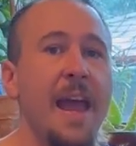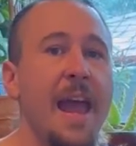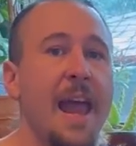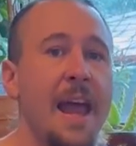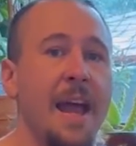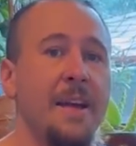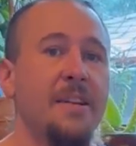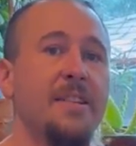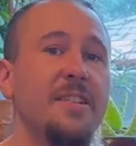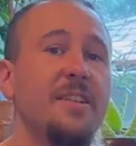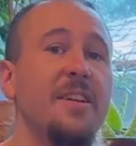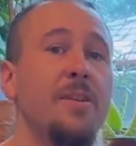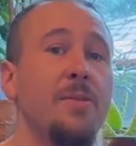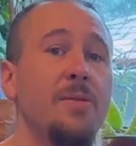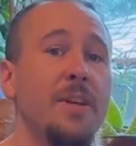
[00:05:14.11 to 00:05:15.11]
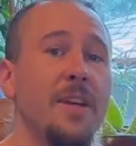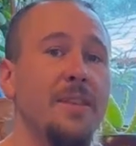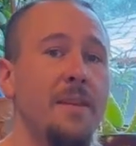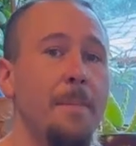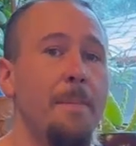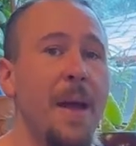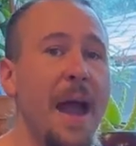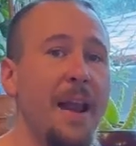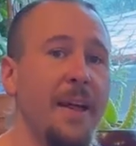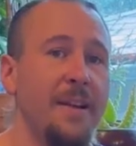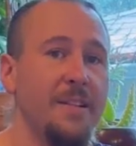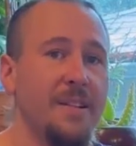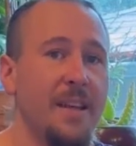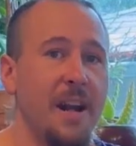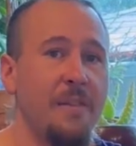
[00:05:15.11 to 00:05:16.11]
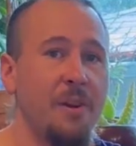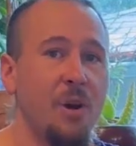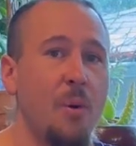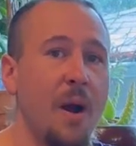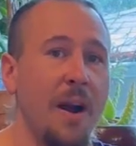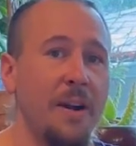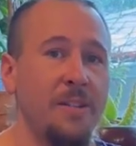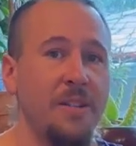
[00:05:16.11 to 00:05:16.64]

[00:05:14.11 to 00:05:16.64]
and still get the balance that I require